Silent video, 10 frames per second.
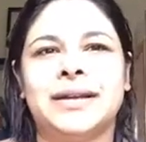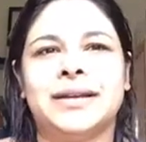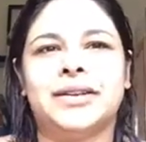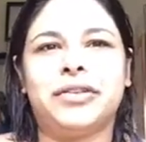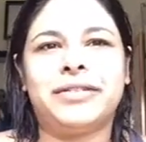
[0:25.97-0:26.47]

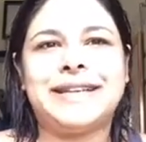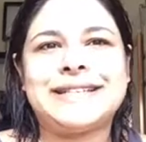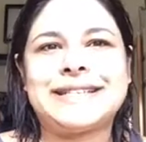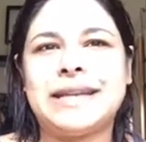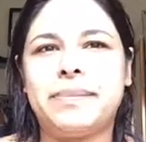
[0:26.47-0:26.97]
not really
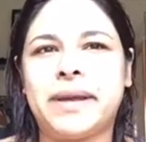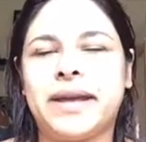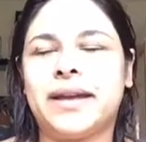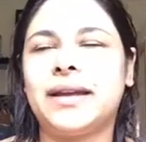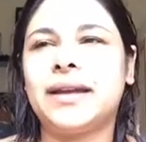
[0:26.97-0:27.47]

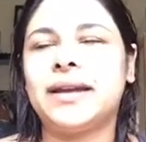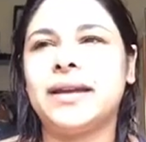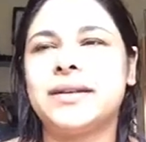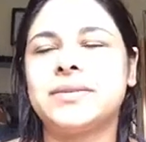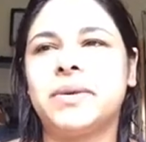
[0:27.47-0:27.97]
sleeping
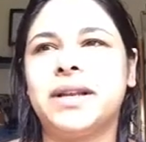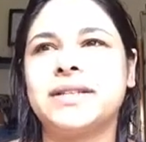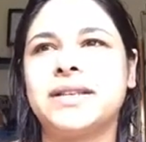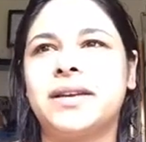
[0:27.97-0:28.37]
as well as